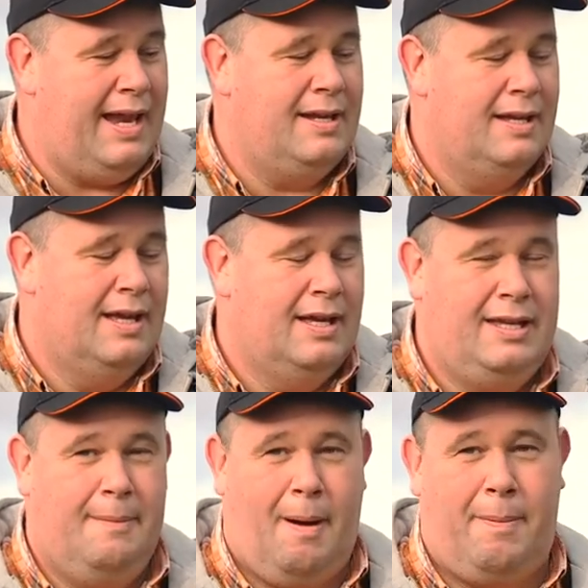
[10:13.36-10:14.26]
in,
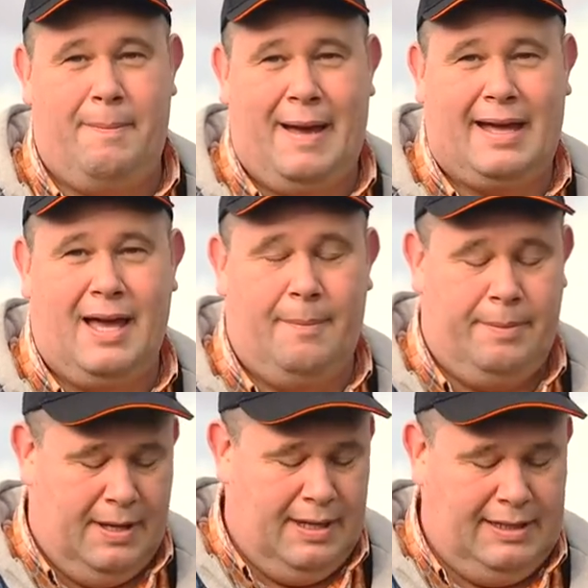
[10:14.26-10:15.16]
you pop it back up,
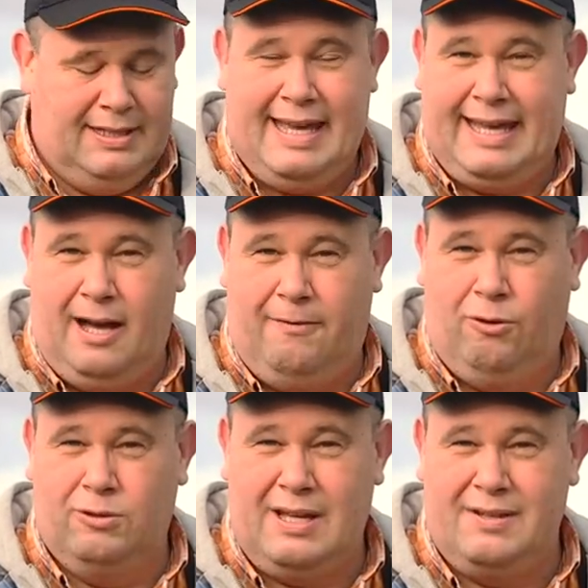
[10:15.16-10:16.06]
you take it off
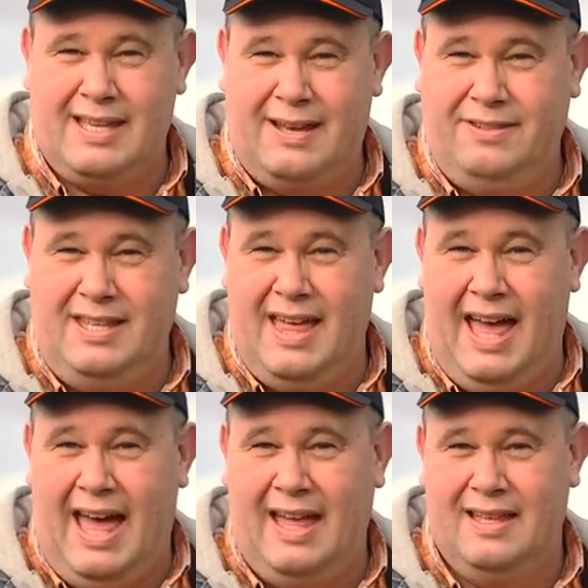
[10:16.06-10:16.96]
auto safety
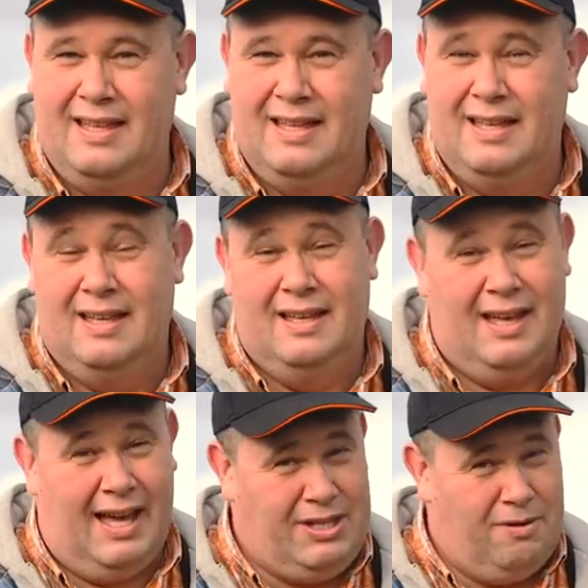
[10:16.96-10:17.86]
there,
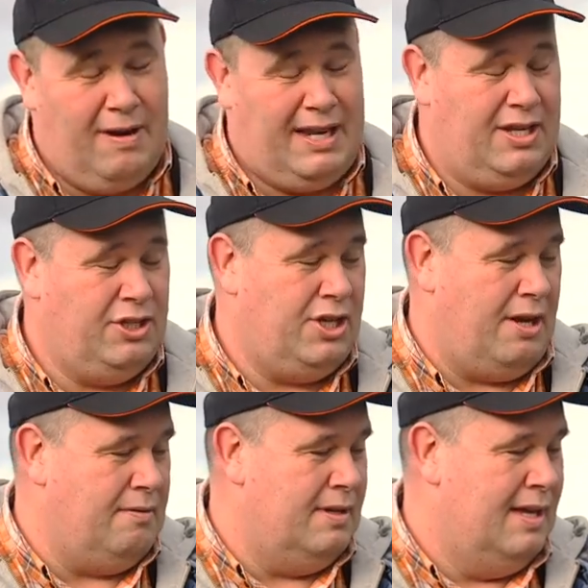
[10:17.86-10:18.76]
and you're ready to
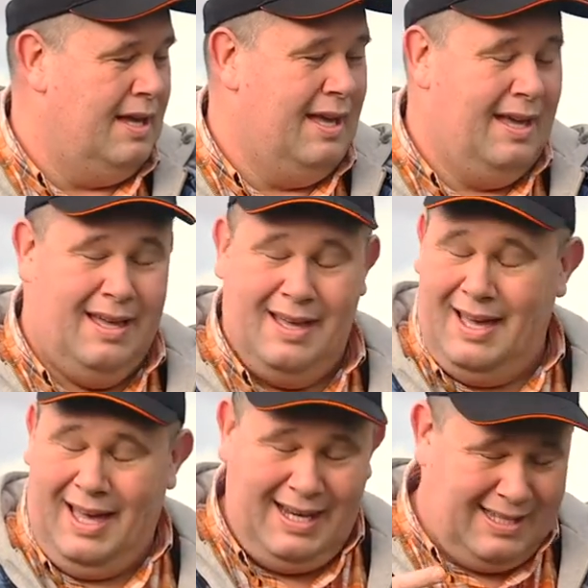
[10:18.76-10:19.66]
shoot.
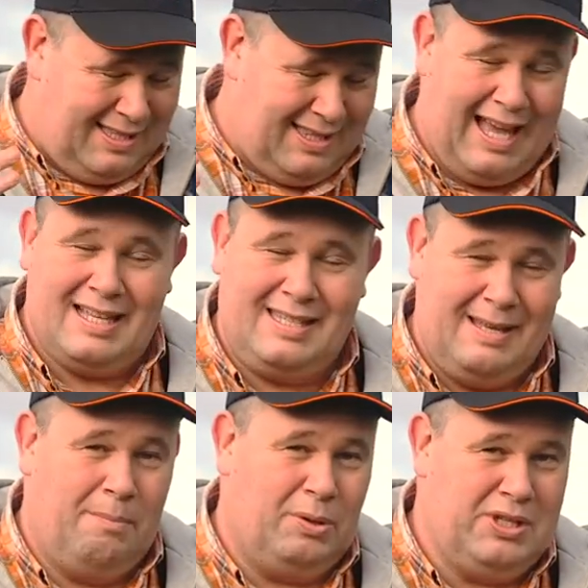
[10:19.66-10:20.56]
And it's that
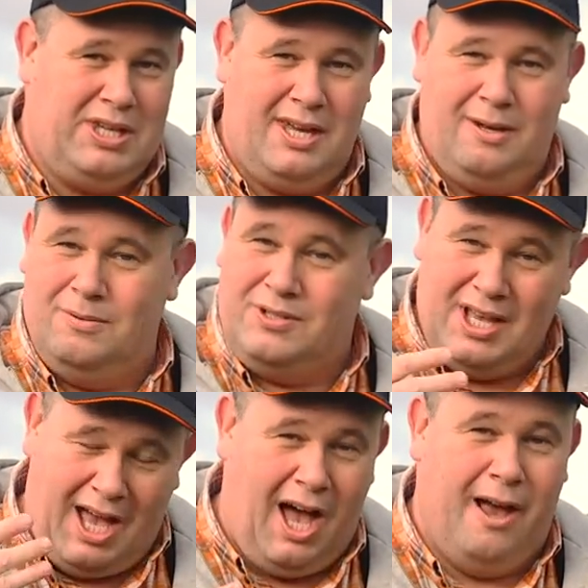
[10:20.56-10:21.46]
simple to use
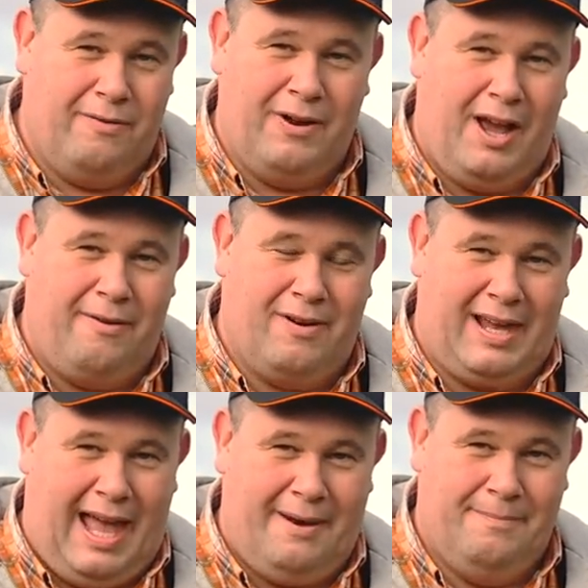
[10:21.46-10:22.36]
over and over
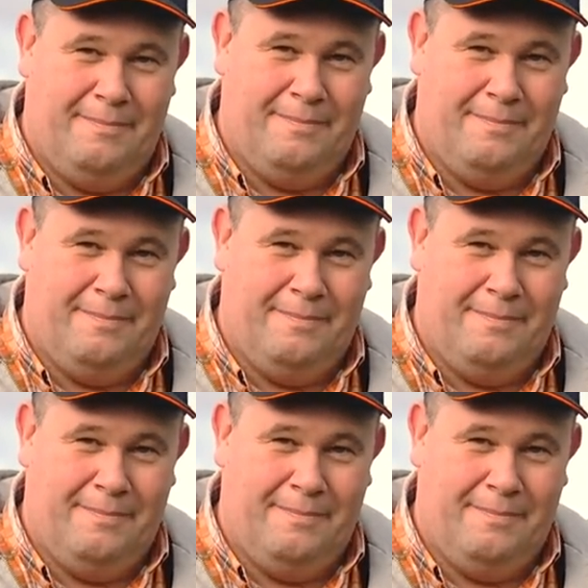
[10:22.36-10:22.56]
again.